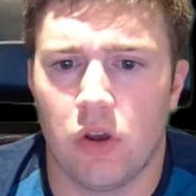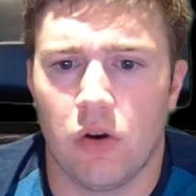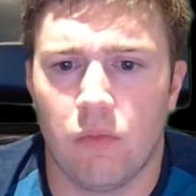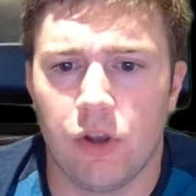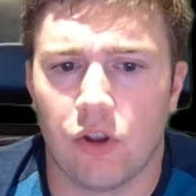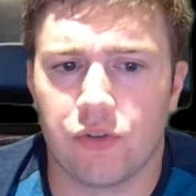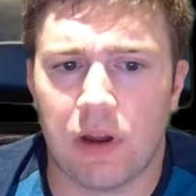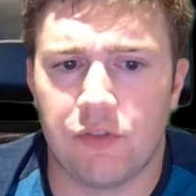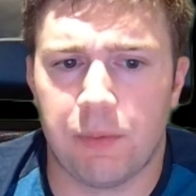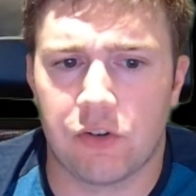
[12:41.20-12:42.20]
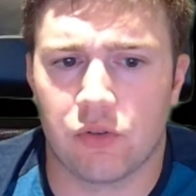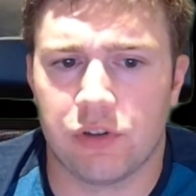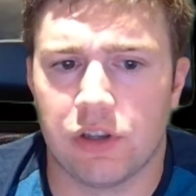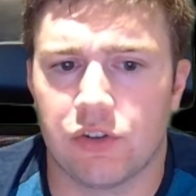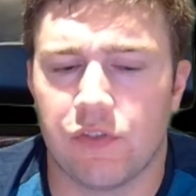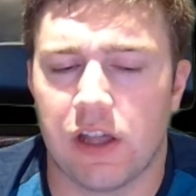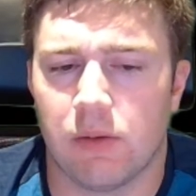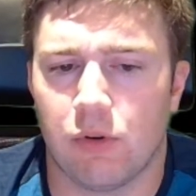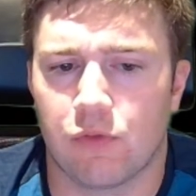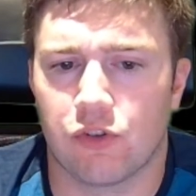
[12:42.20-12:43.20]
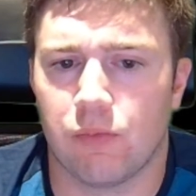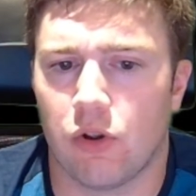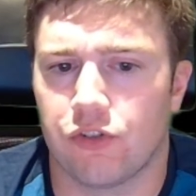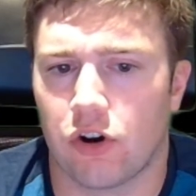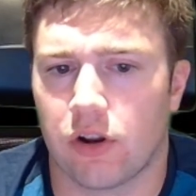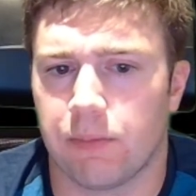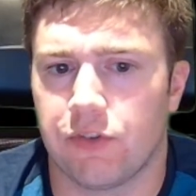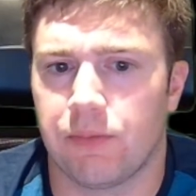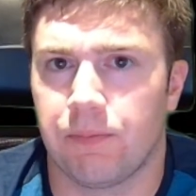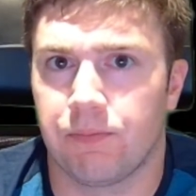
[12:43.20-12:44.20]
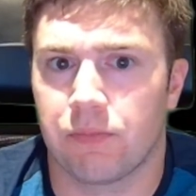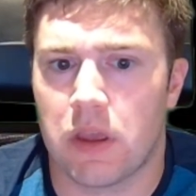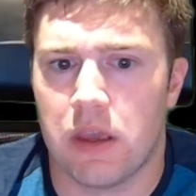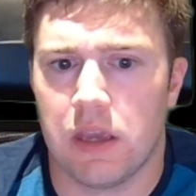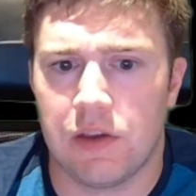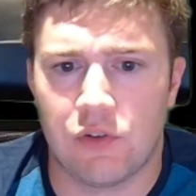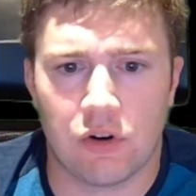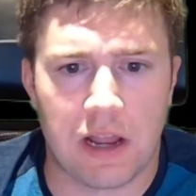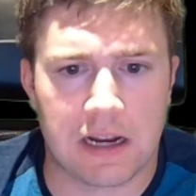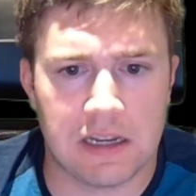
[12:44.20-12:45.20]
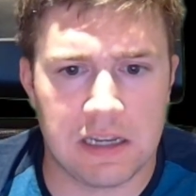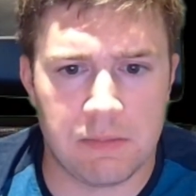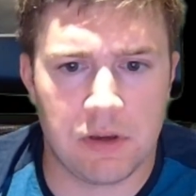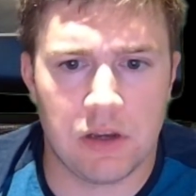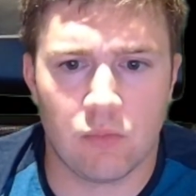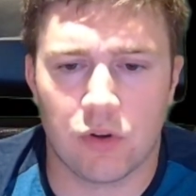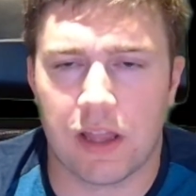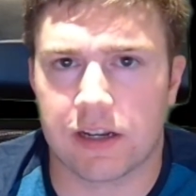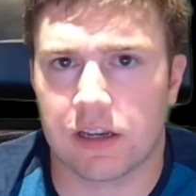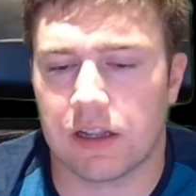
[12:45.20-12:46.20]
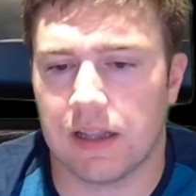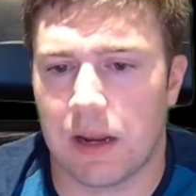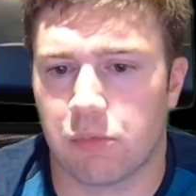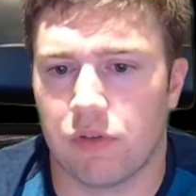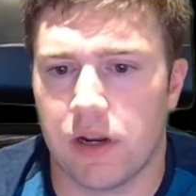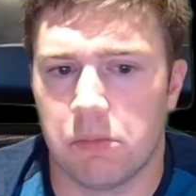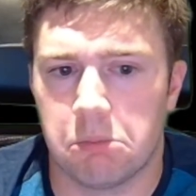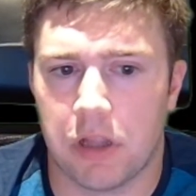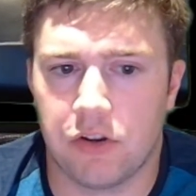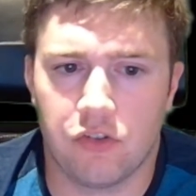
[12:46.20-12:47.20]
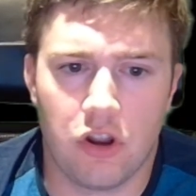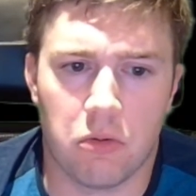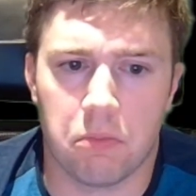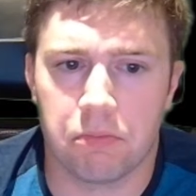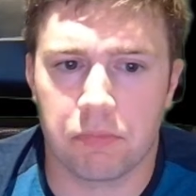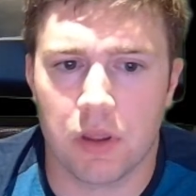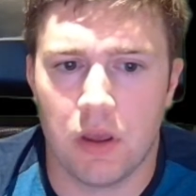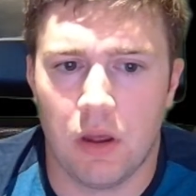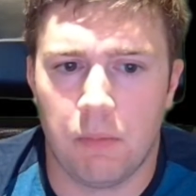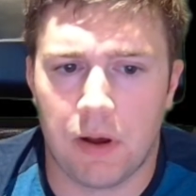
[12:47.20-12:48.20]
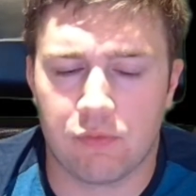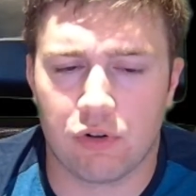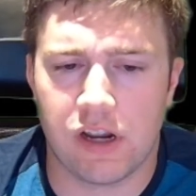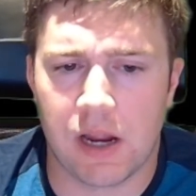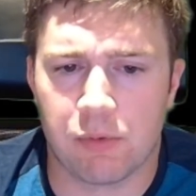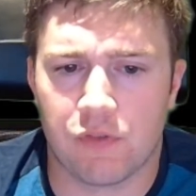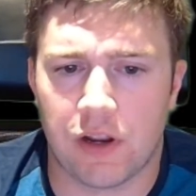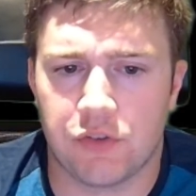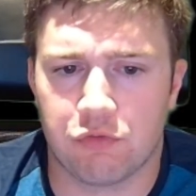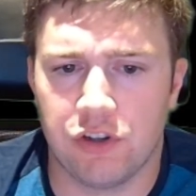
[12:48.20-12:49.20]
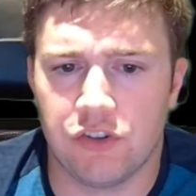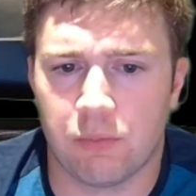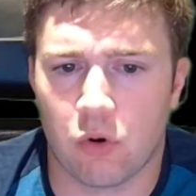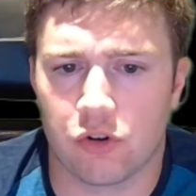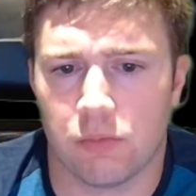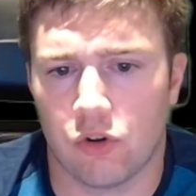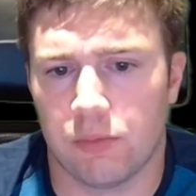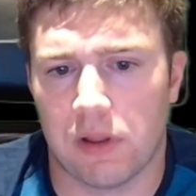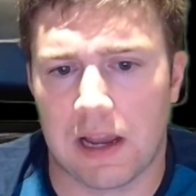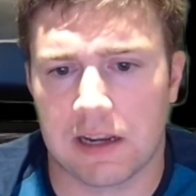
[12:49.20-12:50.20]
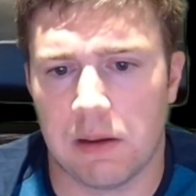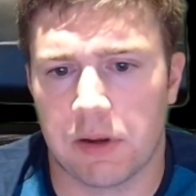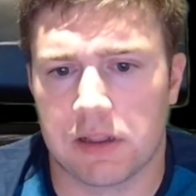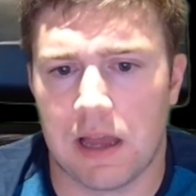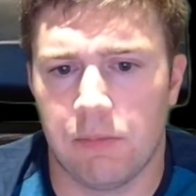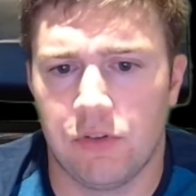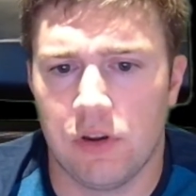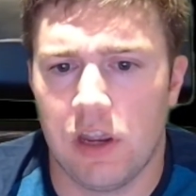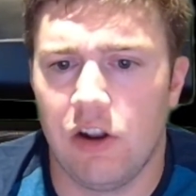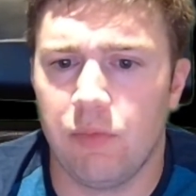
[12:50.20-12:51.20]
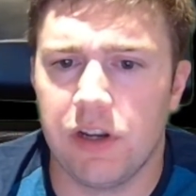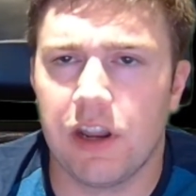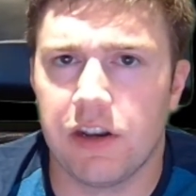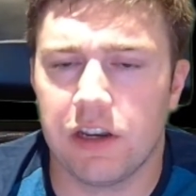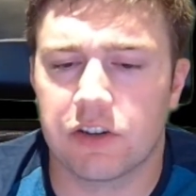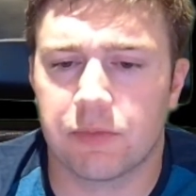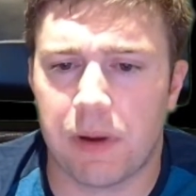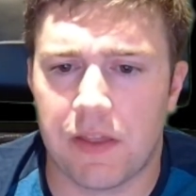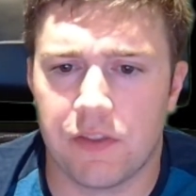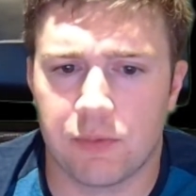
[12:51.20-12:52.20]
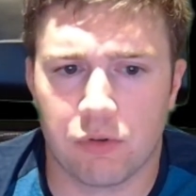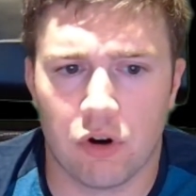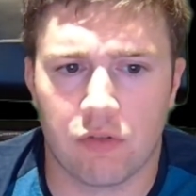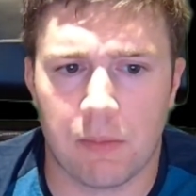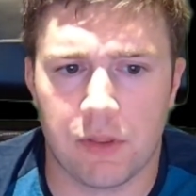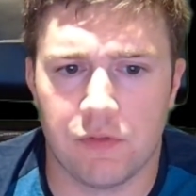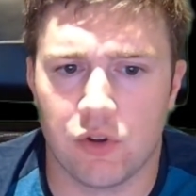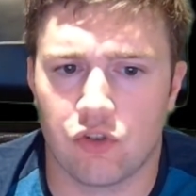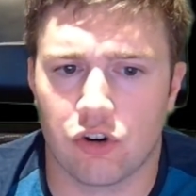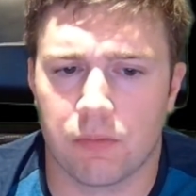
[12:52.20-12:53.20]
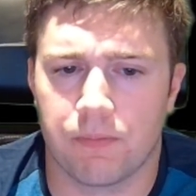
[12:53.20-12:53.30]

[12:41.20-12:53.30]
We also have special deals available for small startups. If you're in academia and would like to collaborate, let us know. Puffer AI provides free support to multiple academic labs, and we intend to expand this program in the future.